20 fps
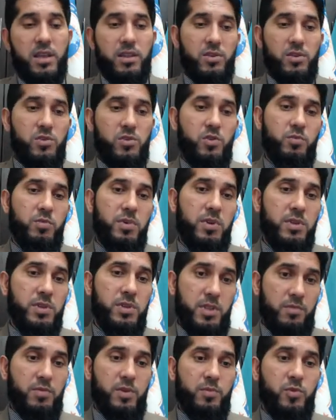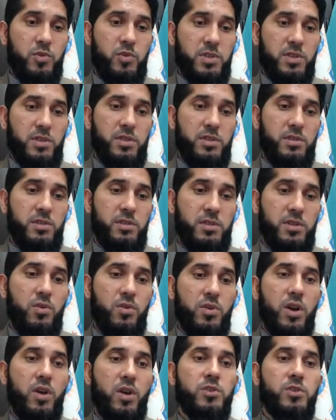There should be simple present tense.
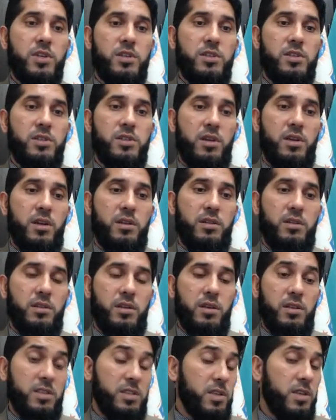So goes is C